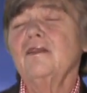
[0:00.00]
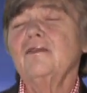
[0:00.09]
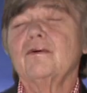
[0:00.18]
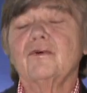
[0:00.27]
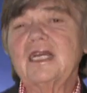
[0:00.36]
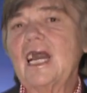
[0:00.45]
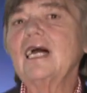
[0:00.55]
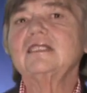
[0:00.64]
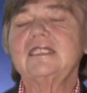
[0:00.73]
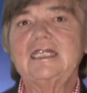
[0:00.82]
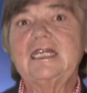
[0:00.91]
The
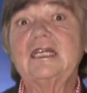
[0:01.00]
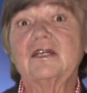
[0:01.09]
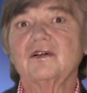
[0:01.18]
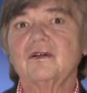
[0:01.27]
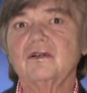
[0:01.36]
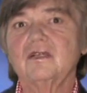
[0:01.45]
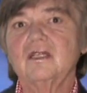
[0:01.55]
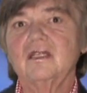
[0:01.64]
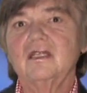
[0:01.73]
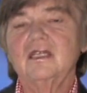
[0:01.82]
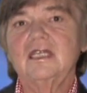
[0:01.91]
reality here
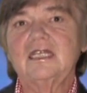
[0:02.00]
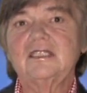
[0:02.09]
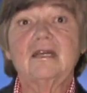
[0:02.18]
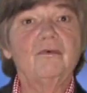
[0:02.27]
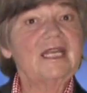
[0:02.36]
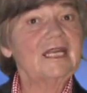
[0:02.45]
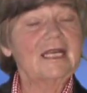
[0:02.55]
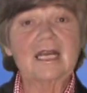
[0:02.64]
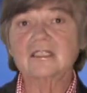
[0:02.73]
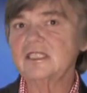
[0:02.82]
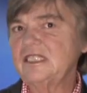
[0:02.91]
is that we can
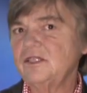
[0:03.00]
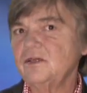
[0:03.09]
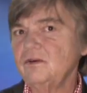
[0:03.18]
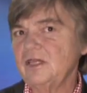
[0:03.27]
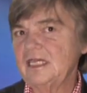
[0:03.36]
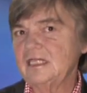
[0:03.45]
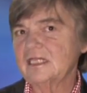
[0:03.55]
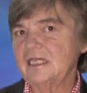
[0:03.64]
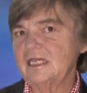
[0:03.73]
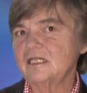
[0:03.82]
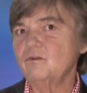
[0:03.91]
actually do these
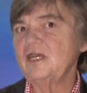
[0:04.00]
things.